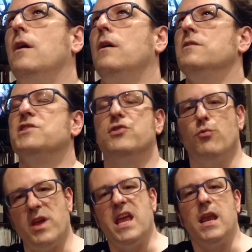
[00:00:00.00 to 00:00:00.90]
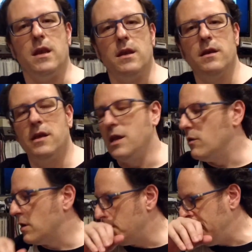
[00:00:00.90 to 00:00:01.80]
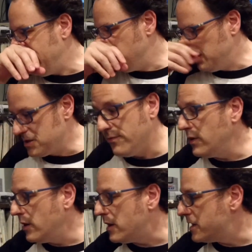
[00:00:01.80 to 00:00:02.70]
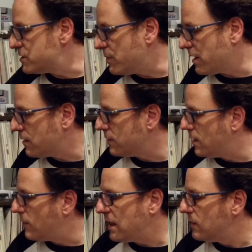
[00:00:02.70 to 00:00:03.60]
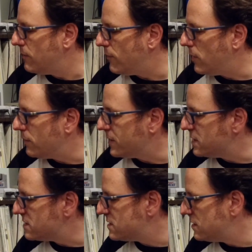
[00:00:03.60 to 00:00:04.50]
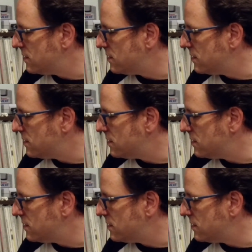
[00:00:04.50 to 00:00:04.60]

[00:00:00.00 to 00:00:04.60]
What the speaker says: serene, you know what I mean? It's a very nice record, though. I love all these.